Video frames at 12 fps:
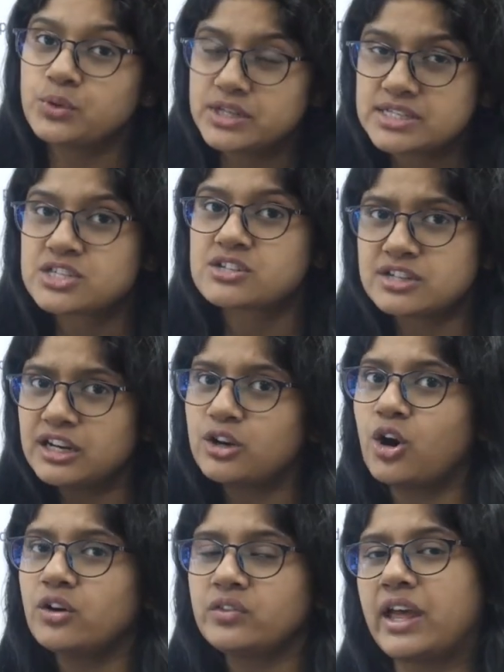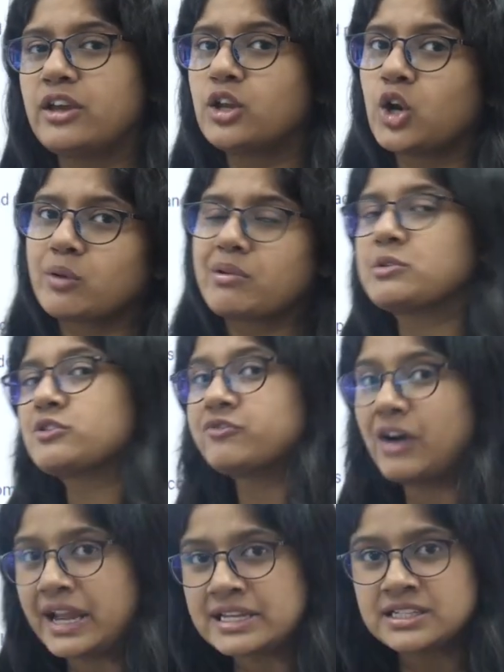It's still not there. You'll not be able to
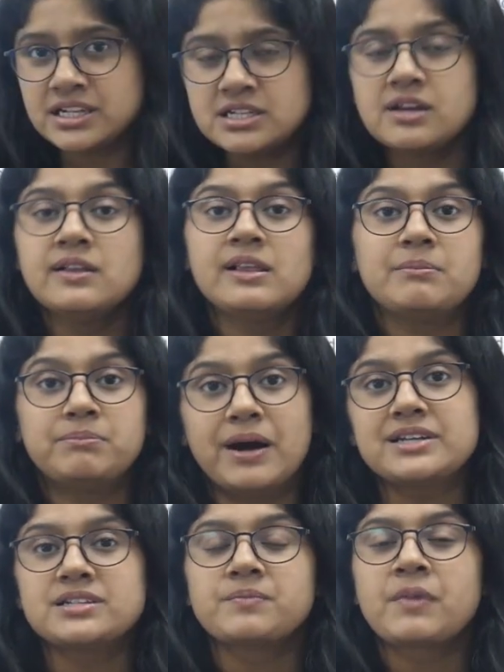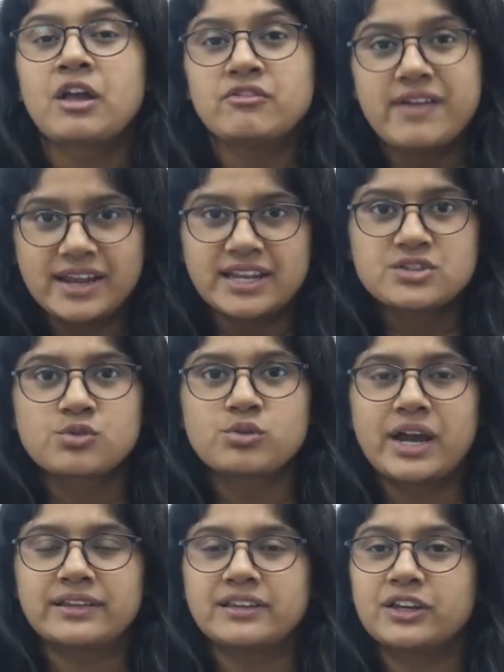find it. But very
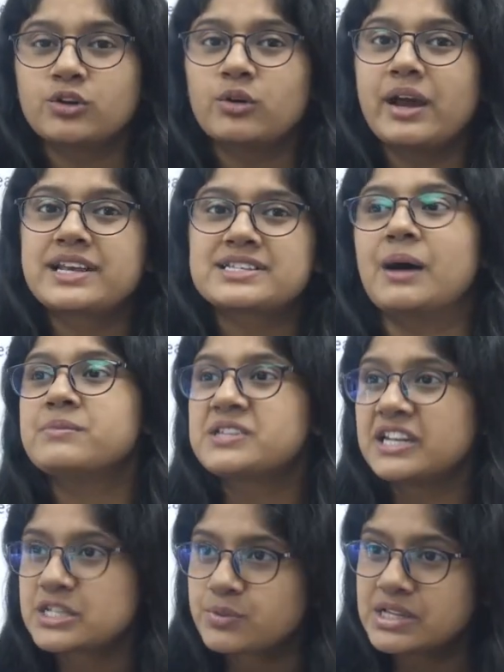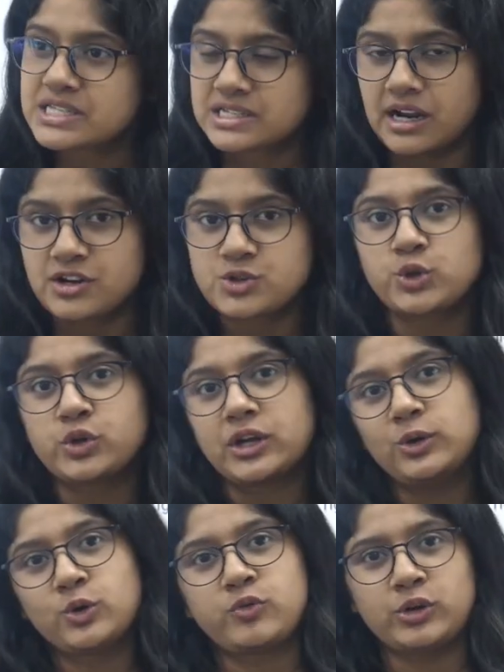soon, I think, you know, exam series will start. So you
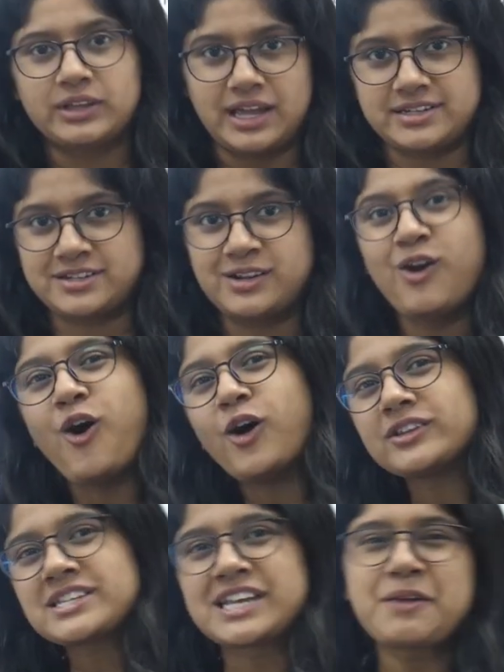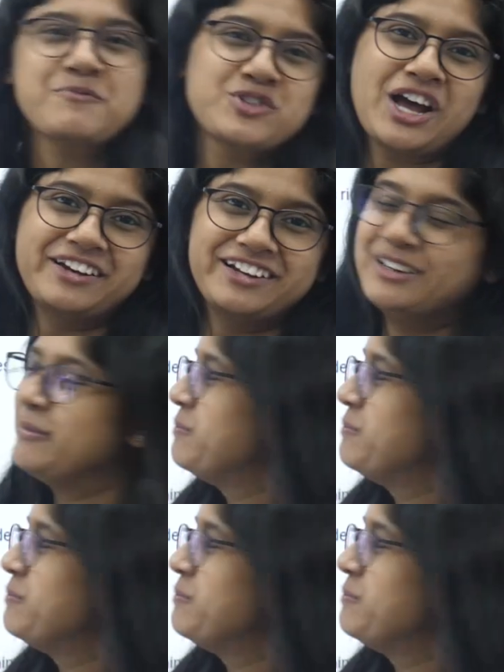can look for that on the same channel.